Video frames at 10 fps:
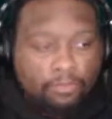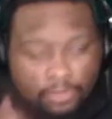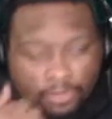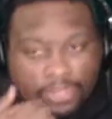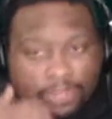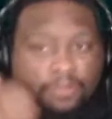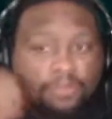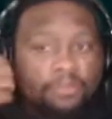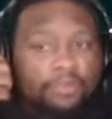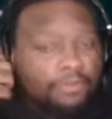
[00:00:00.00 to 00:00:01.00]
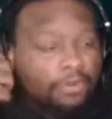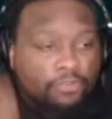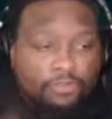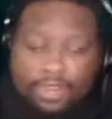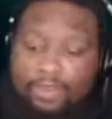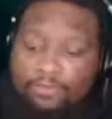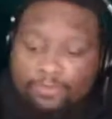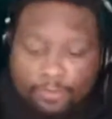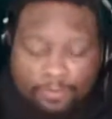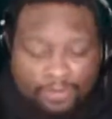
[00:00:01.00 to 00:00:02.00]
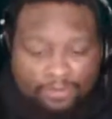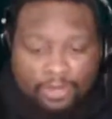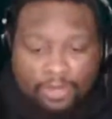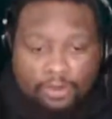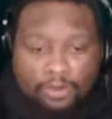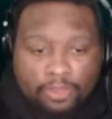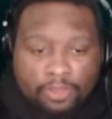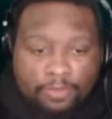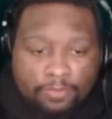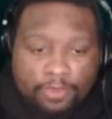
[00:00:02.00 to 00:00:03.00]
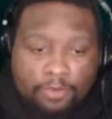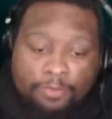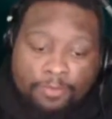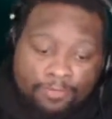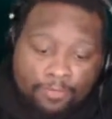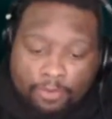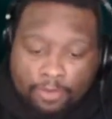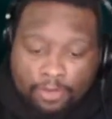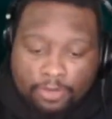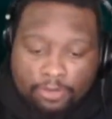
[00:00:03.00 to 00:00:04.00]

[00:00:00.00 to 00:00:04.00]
Okay, so the first track is four months later, um, you know, before,